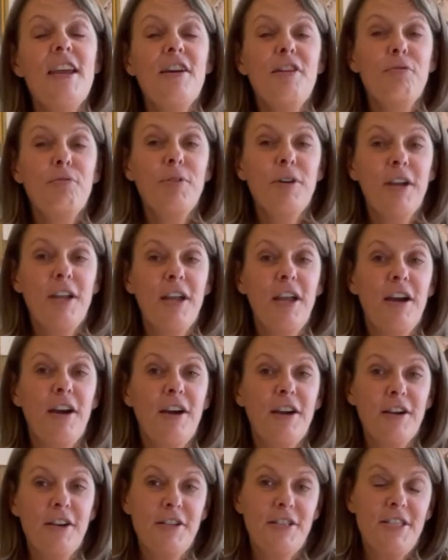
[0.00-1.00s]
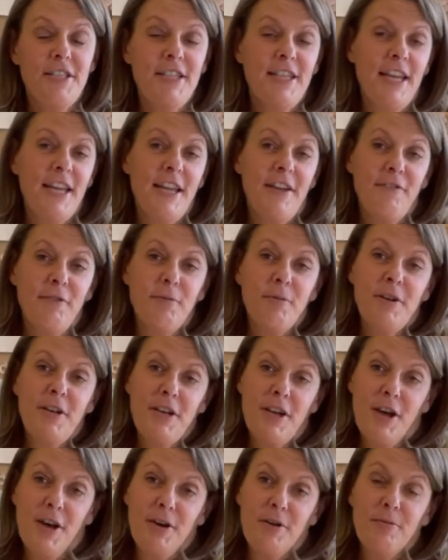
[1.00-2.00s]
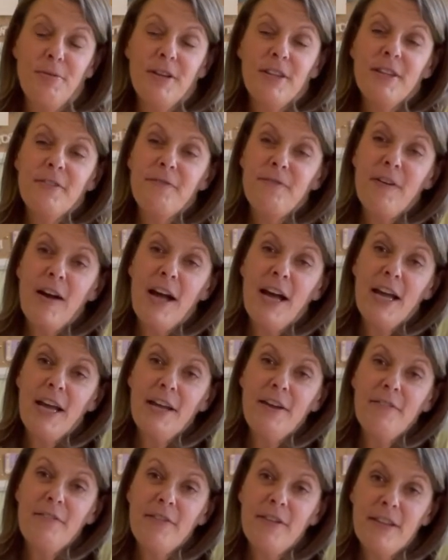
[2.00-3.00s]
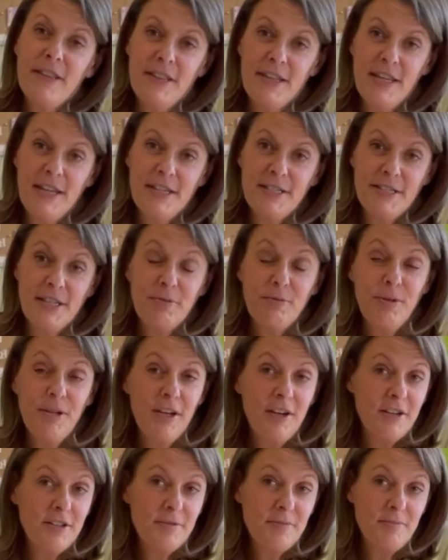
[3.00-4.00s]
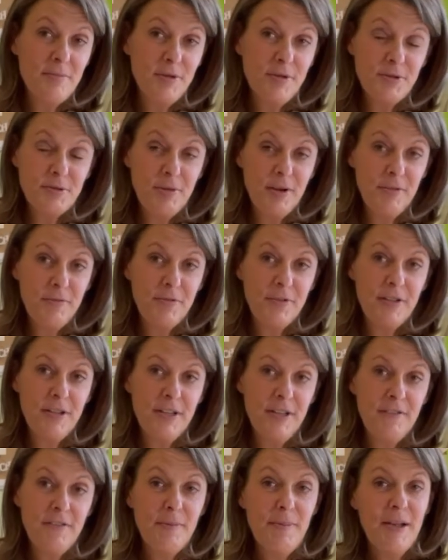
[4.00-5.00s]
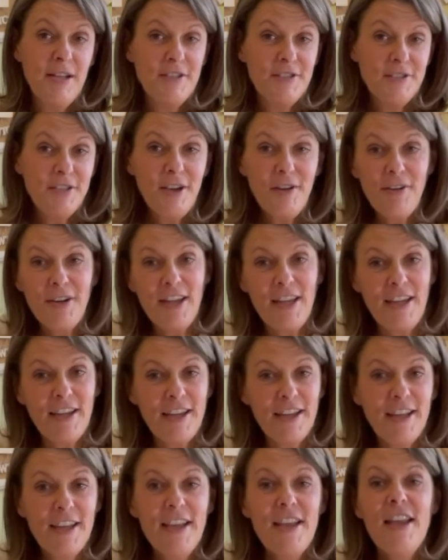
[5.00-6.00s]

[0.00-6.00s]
we are to let everyone know what the 5 things that we are most grateful of about sewing.